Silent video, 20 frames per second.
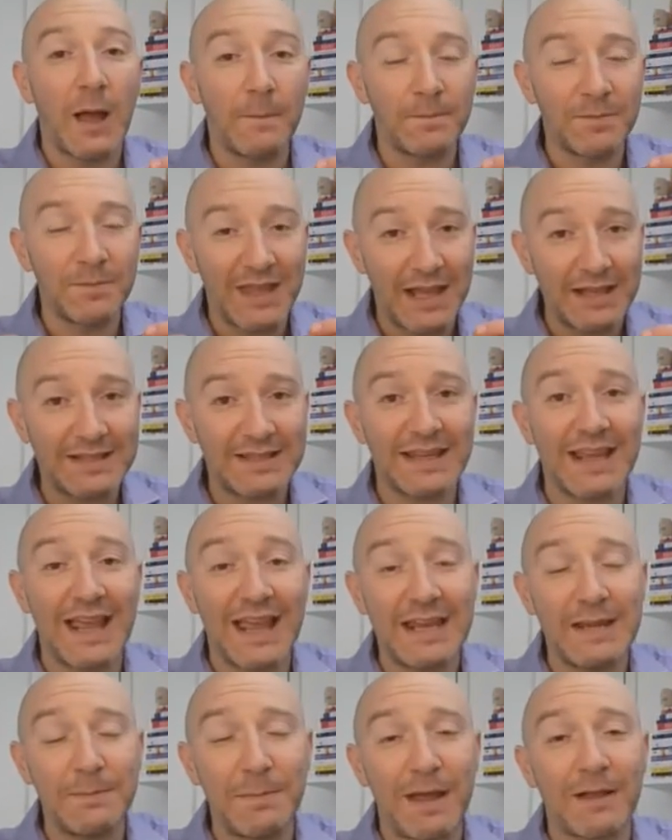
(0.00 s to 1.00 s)
getting
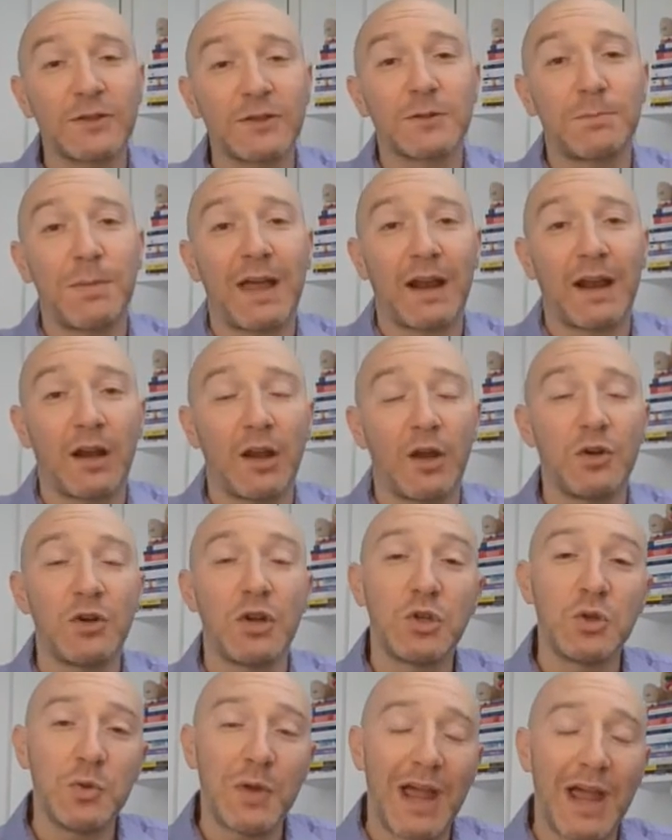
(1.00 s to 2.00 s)
a bounce back loan,
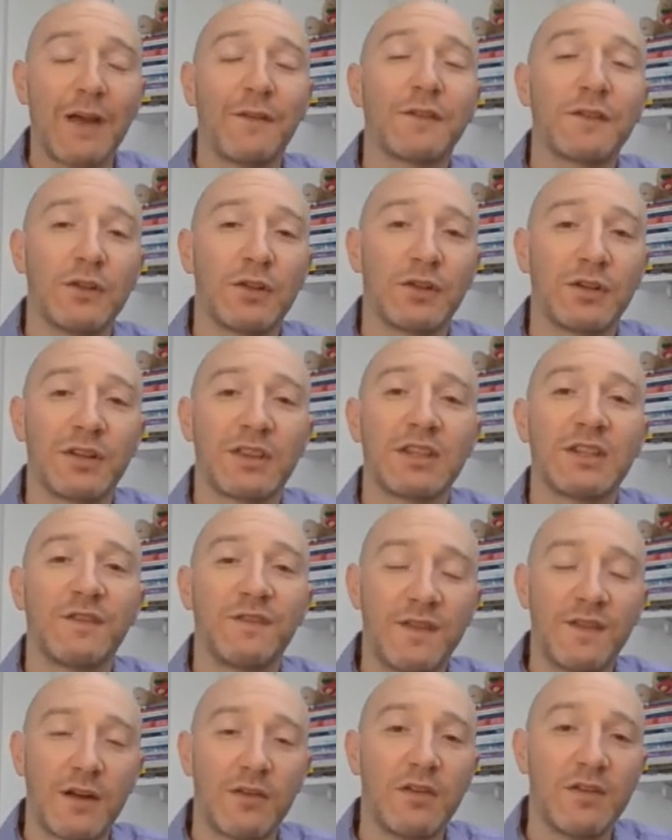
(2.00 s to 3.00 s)
you have to look at this
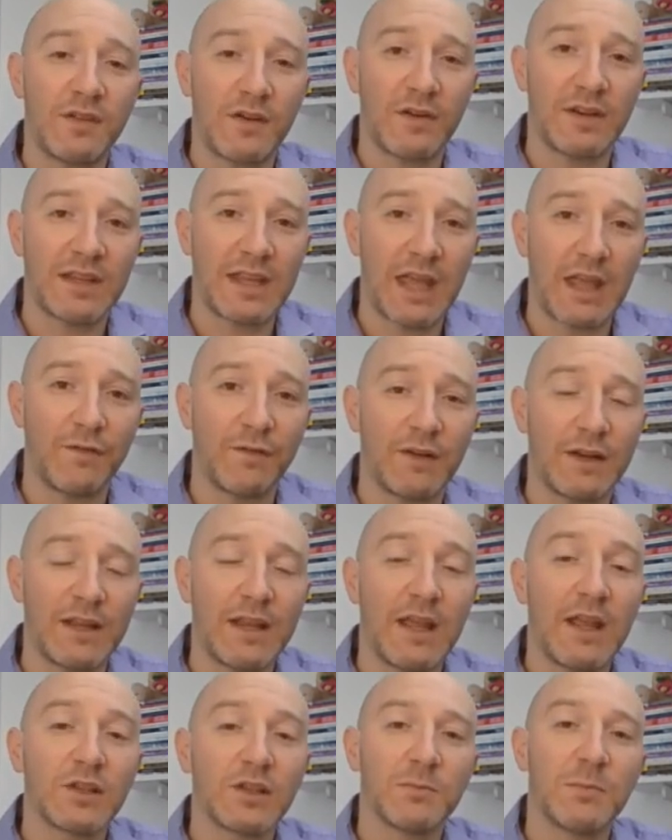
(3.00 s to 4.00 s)
very, very
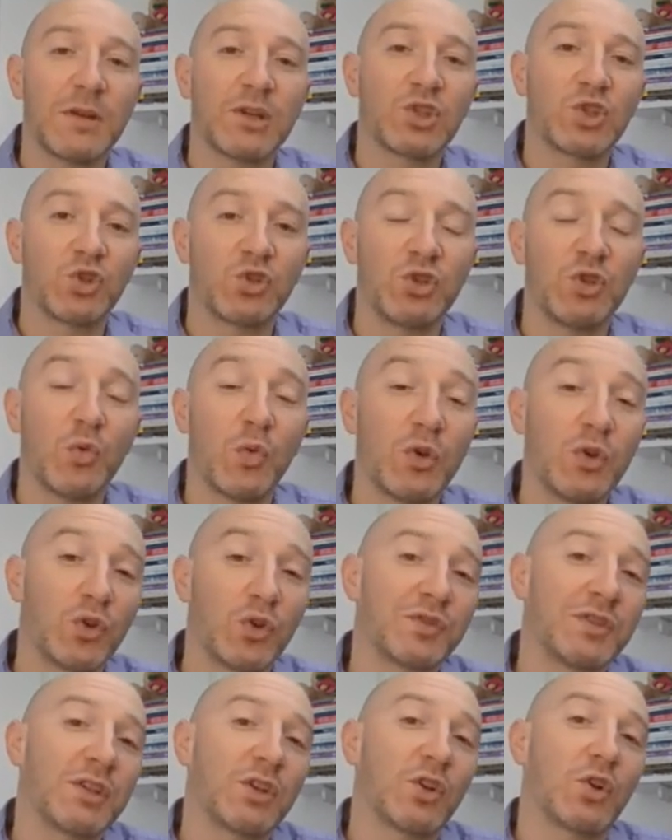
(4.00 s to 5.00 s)
carefully to make sure you are
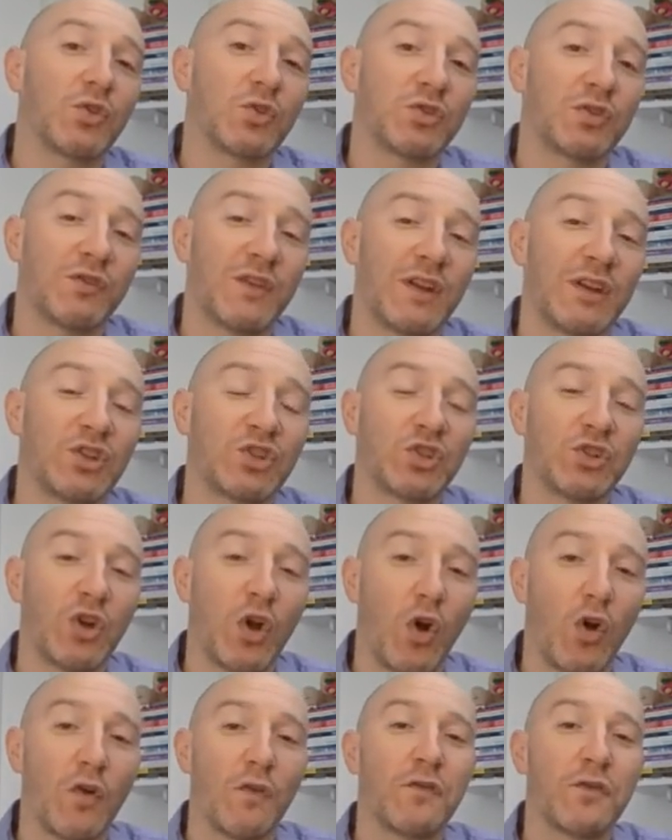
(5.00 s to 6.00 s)
not in contravention
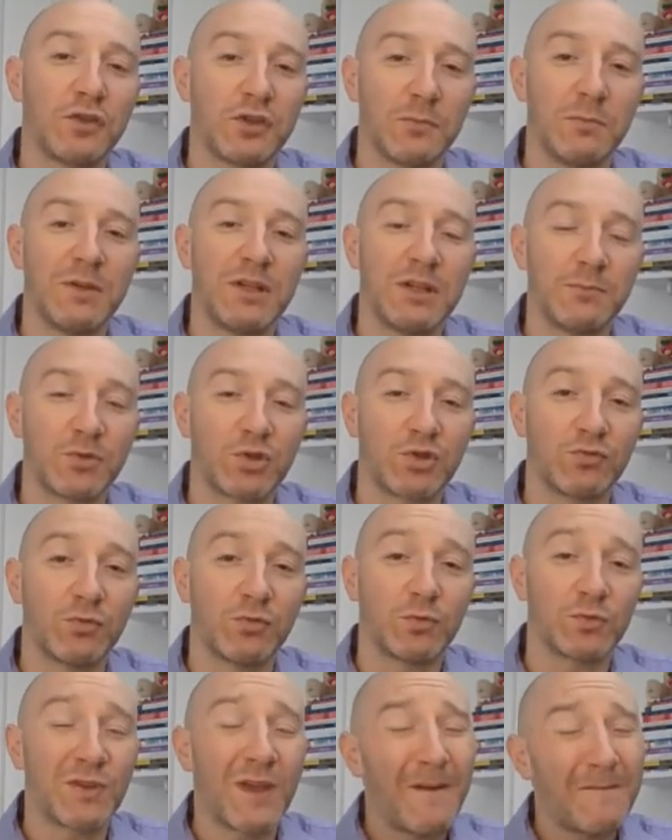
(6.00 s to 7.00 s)
of the de minimis
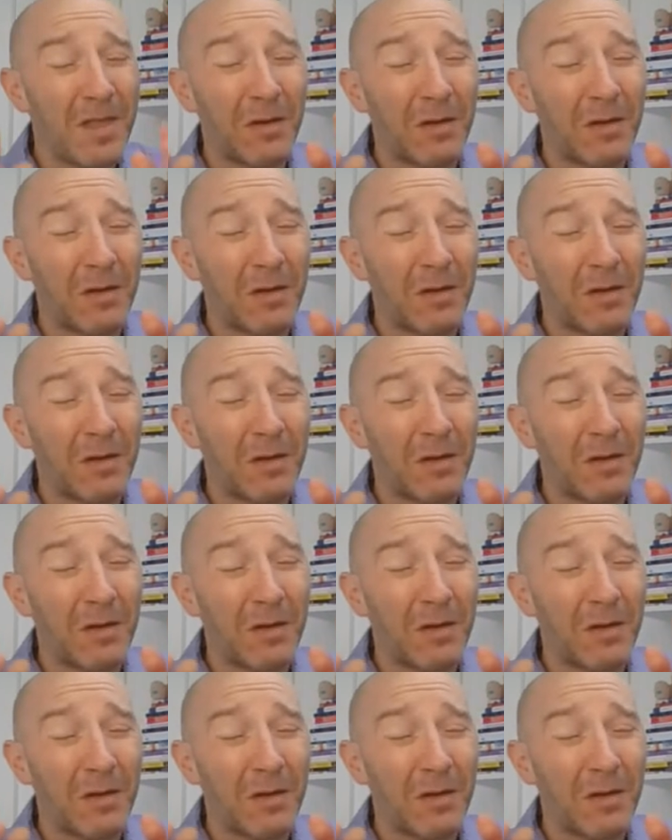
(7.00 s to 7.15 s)
rules.